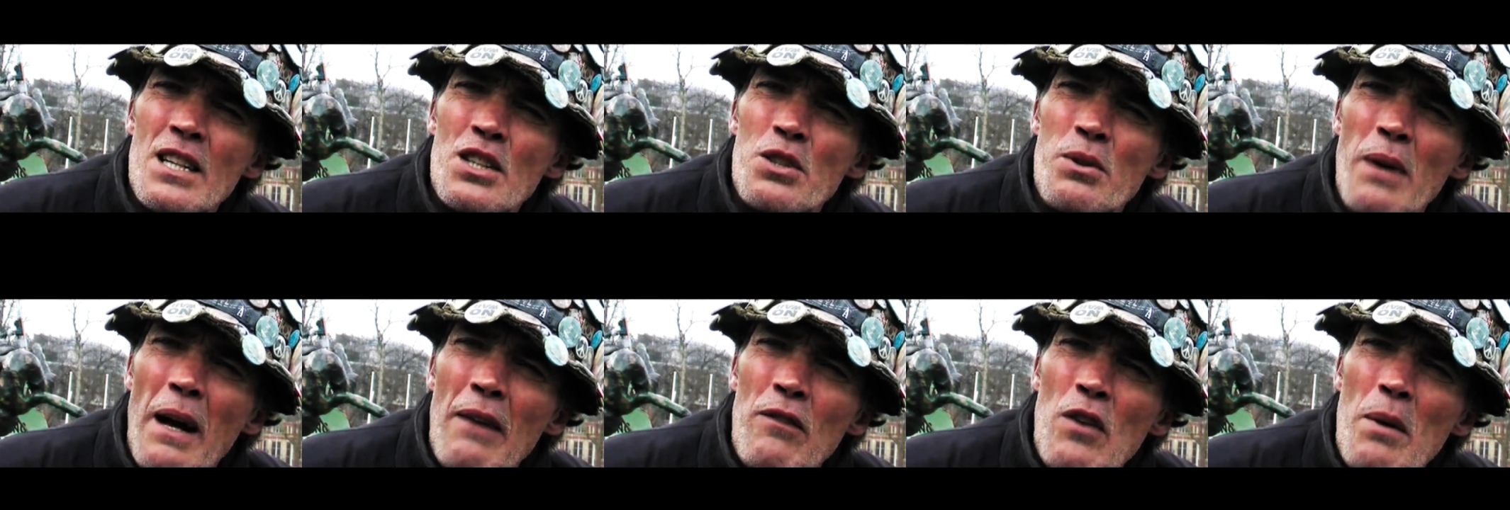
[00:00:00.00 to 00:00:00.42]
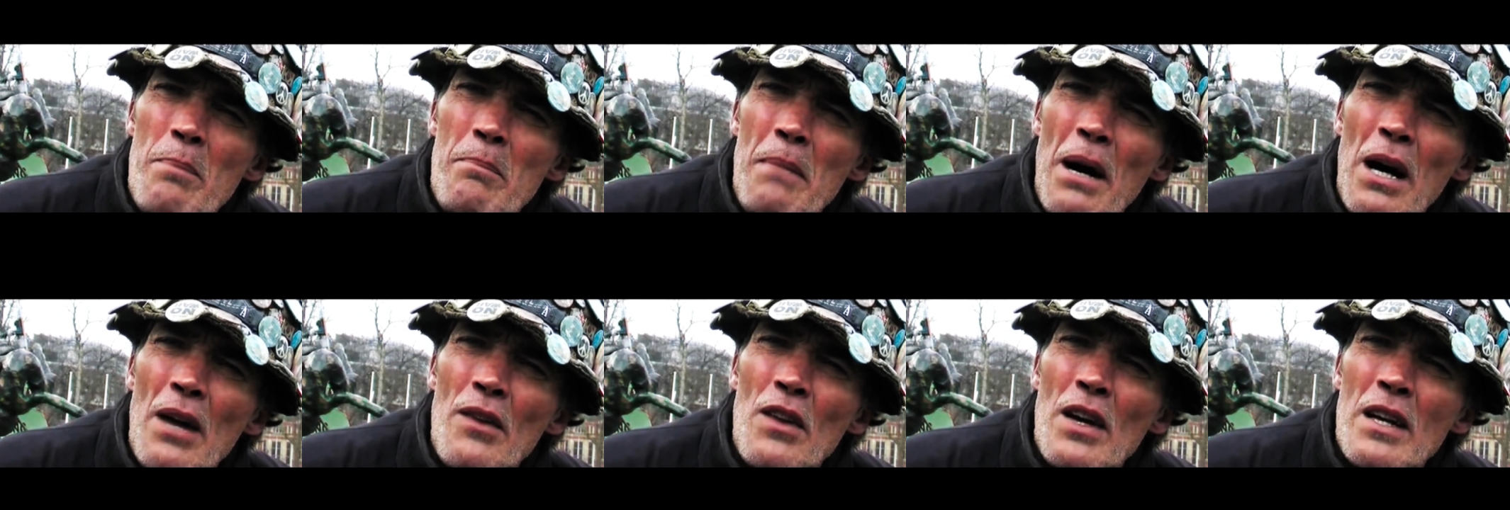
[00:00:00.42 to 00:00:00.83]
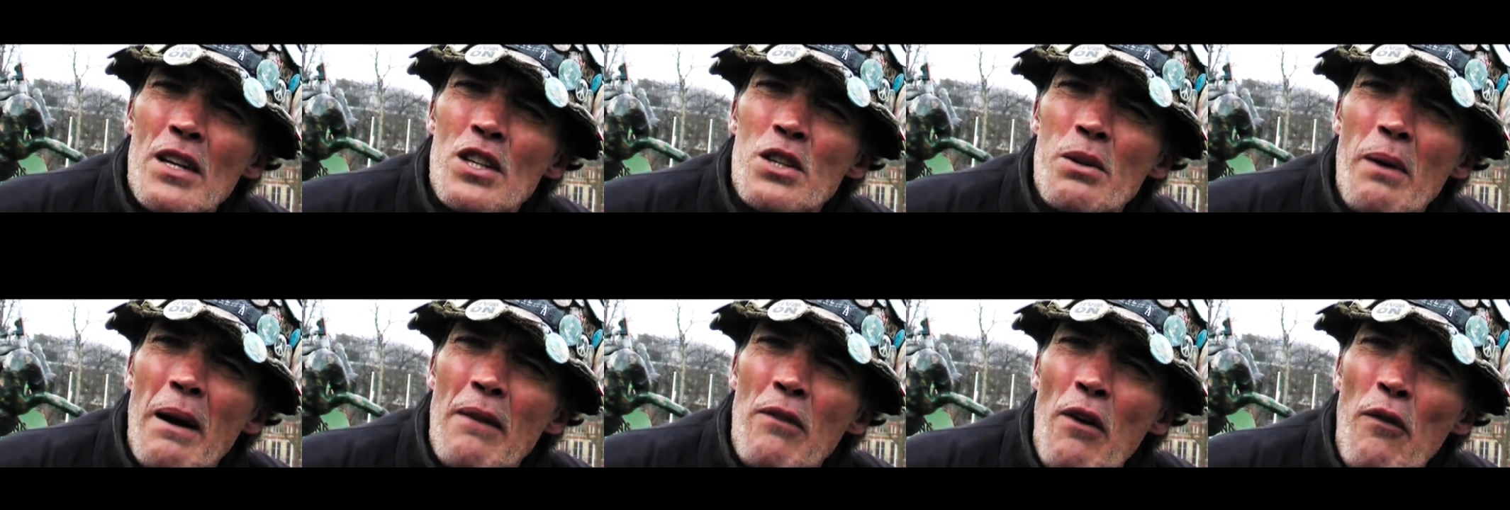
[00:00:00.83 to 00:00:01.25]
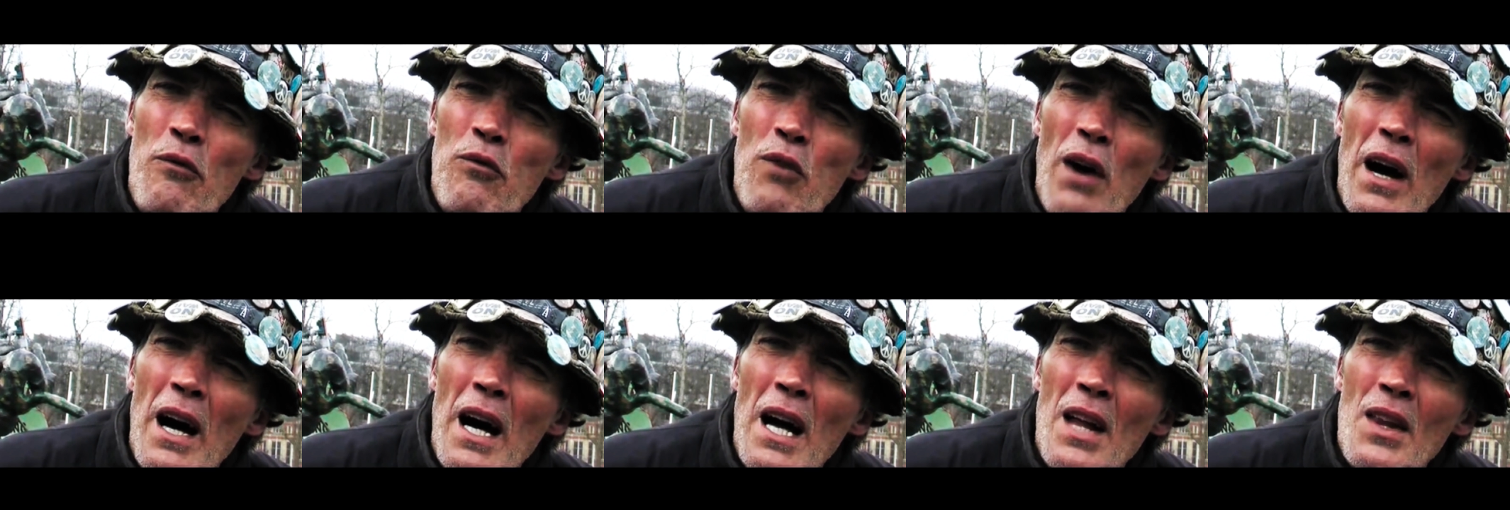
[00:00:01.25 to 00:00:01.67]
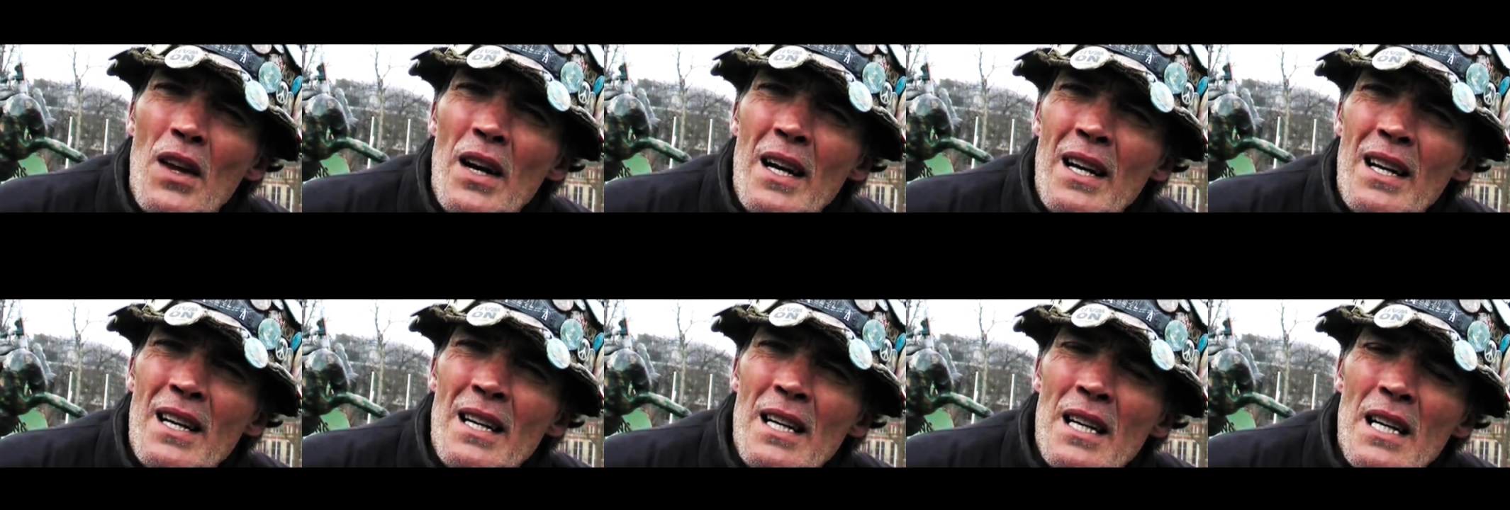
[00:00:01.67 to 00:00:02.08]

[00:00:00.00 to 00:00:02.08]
Do you have a mother? Do you have a father?